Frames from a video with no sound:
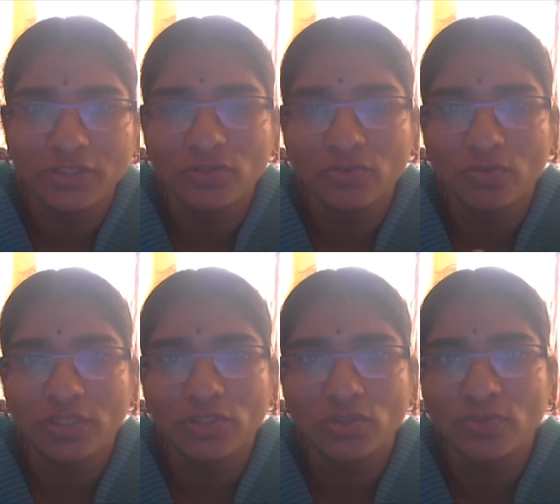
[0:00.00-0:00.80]
to only
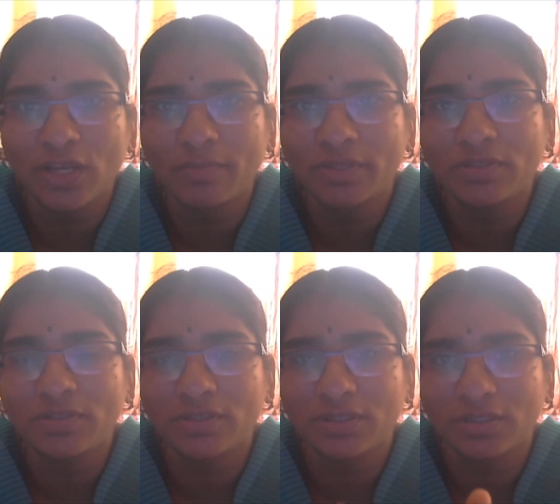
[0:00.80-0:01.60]
two-element
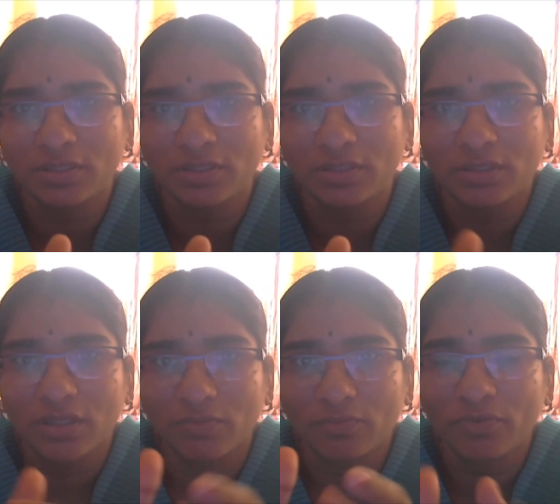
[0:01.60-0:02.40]

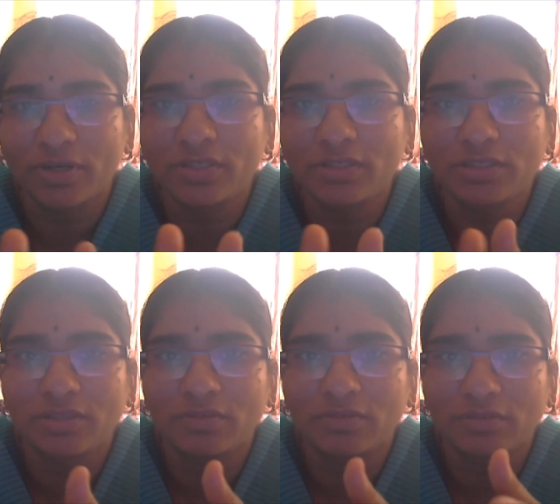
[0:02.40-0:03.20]
word
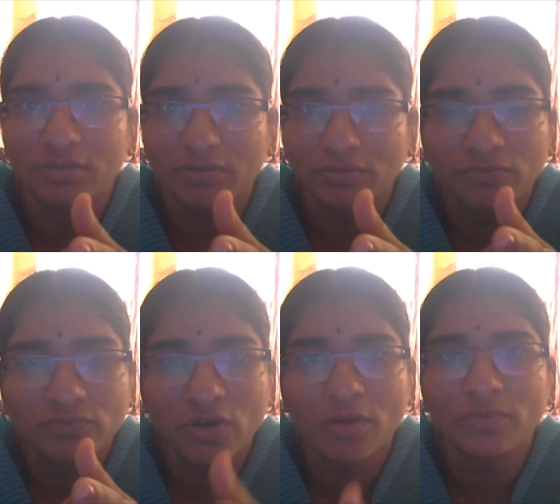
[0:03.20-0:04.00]

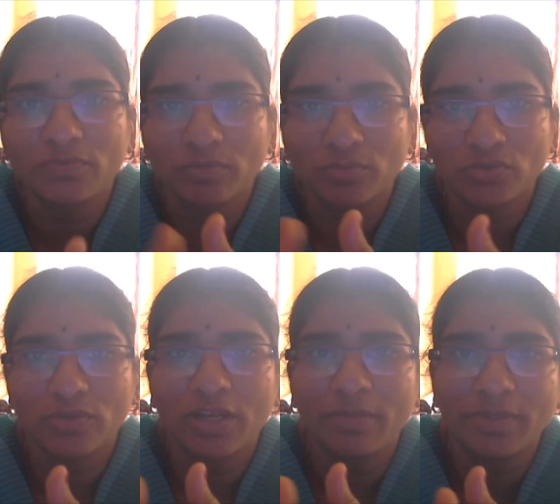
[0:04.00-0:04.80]
formed from two
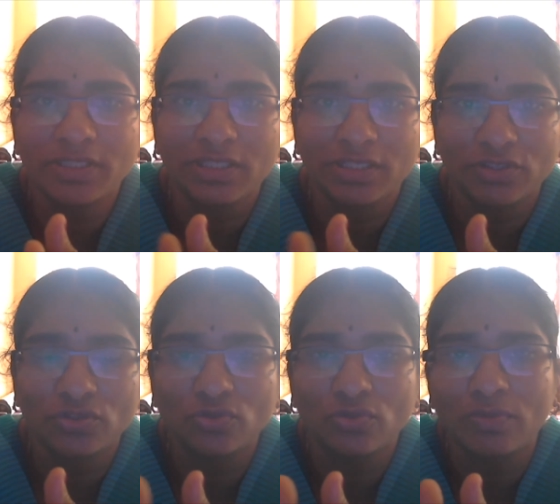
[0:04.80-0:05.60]
elements, that is
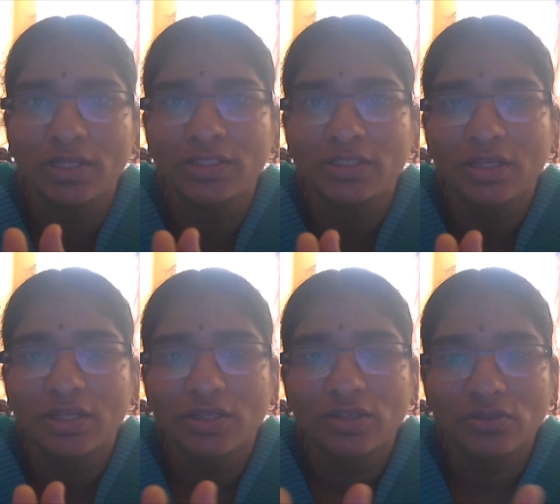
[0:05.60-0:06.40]
two words.
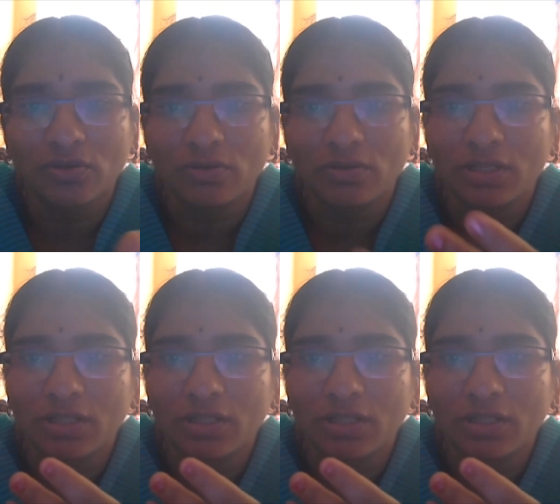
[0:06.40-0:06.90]
So